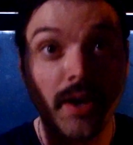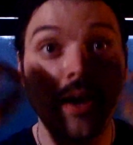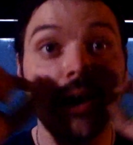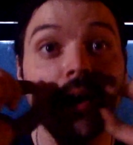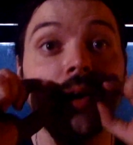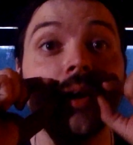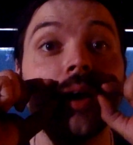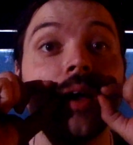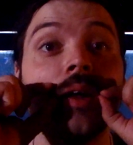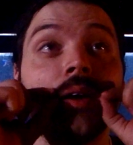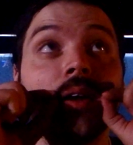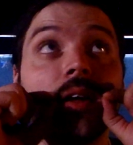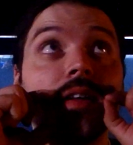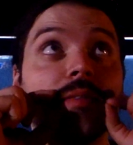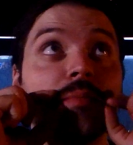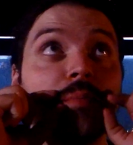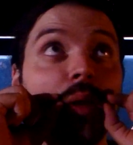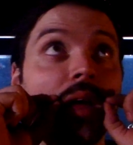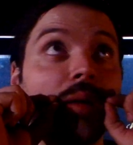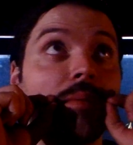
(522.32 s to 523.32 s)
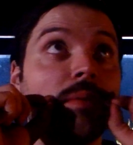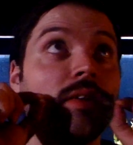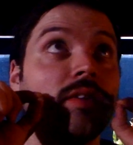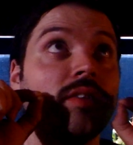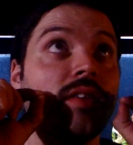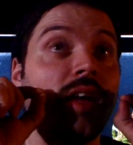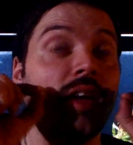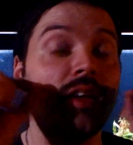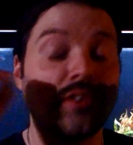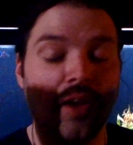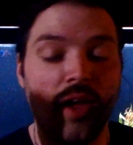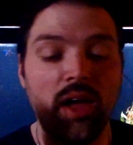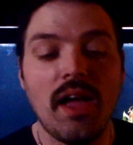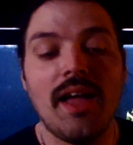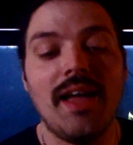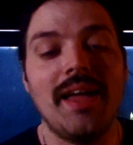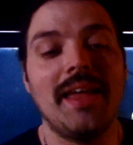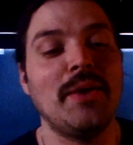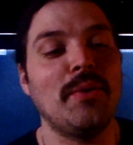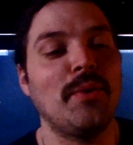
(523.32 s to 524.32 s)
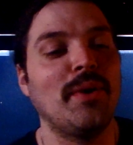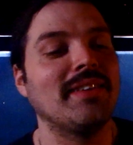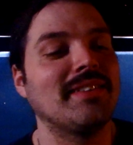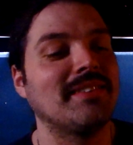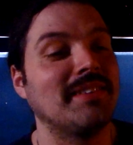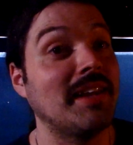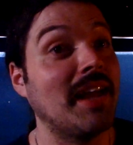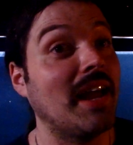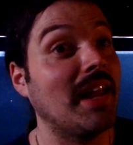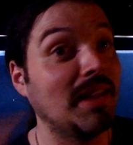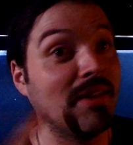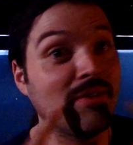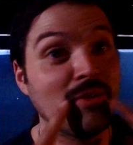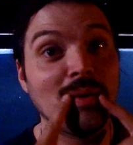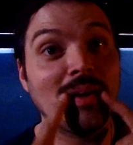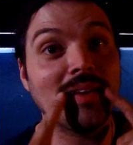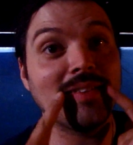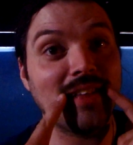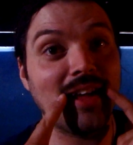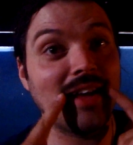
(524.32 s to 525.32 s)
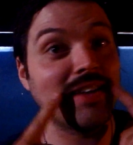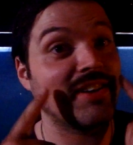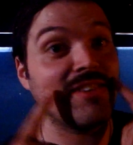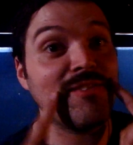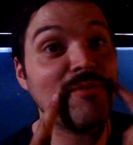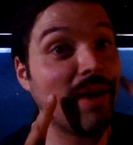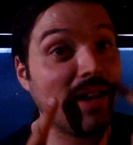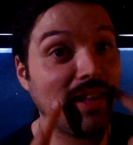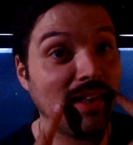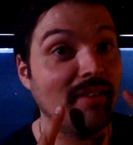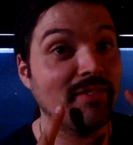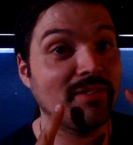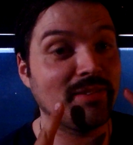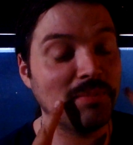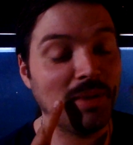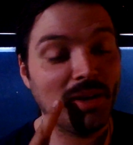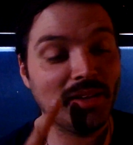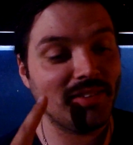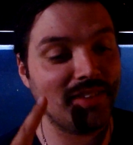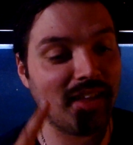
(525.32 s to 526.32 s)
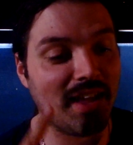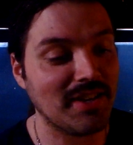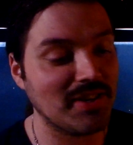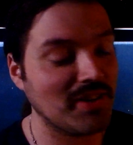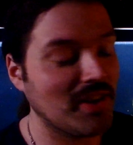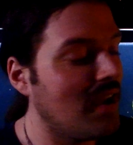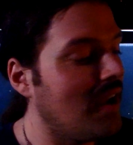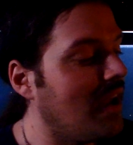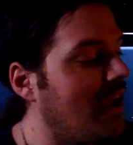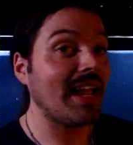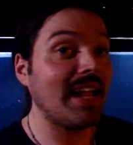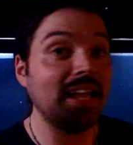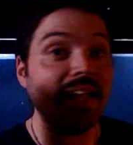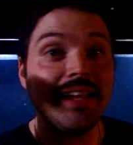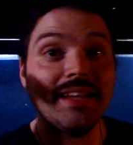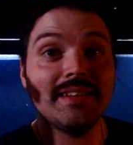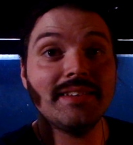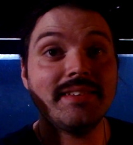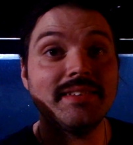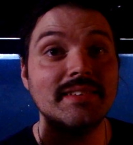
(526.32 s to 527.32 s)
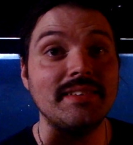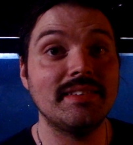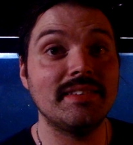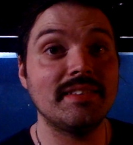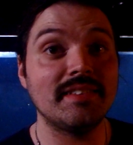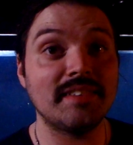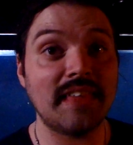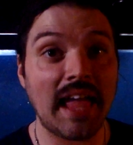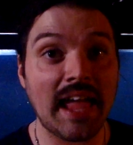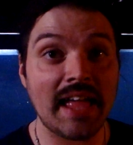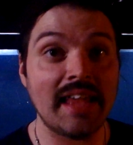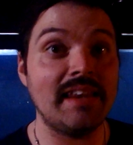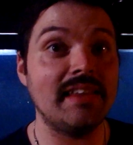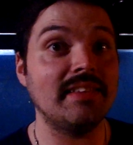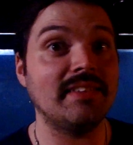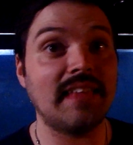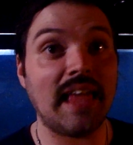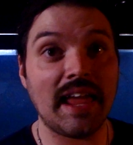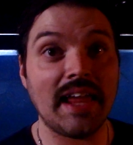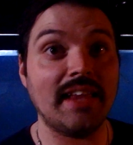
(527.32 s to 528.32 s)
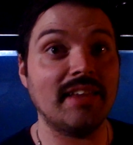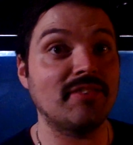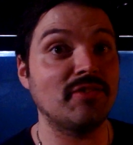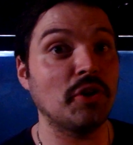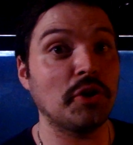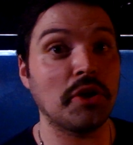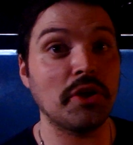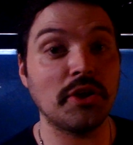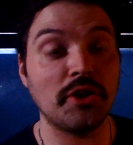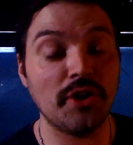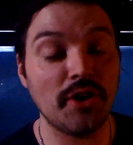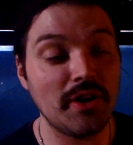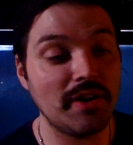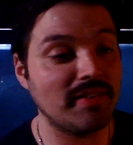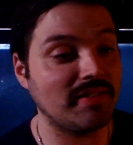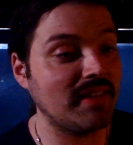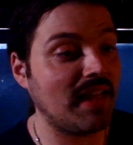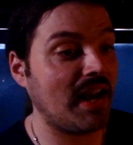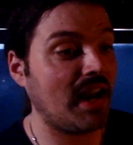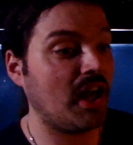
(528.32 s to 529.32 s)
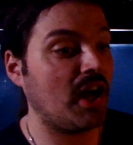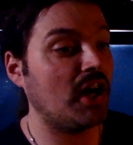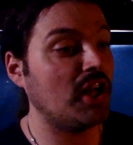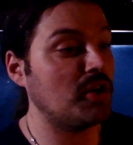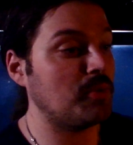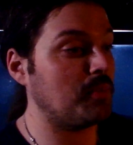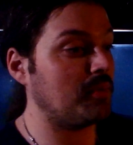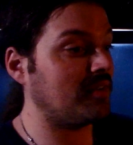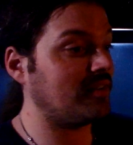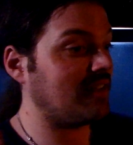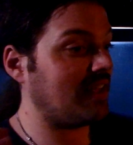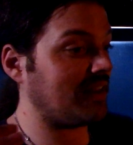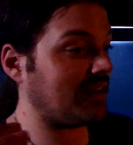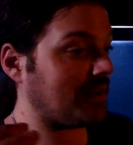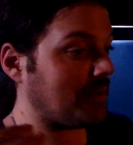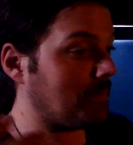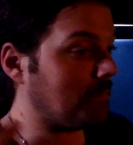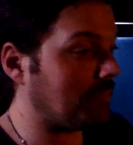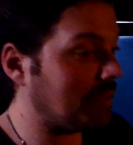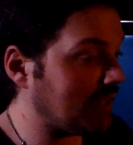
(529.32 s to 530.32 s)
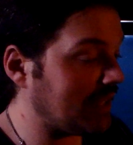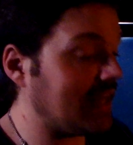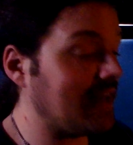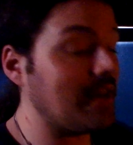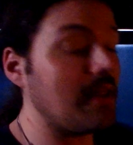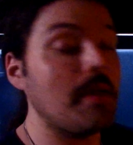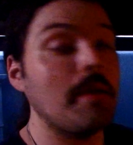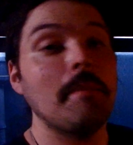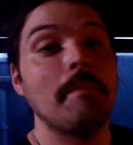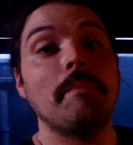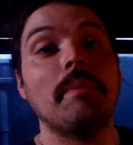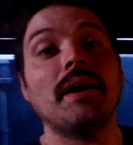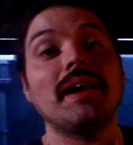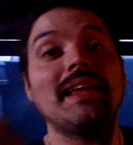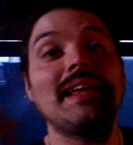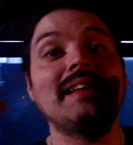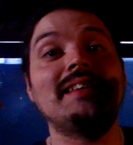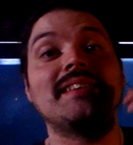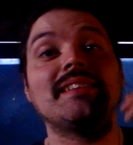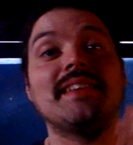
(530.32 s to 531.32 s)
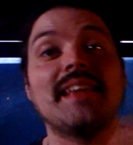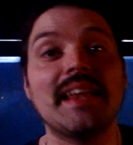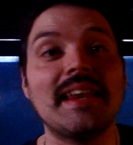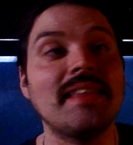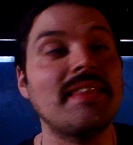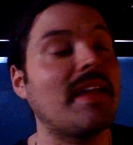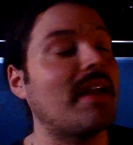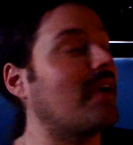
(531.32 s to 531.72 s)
hair, got a nice black mustache. Anyways, you gotta love the mustache. Everybody loves the mustache. Stand and tank is looking good. It's not 100% complete, but it's getting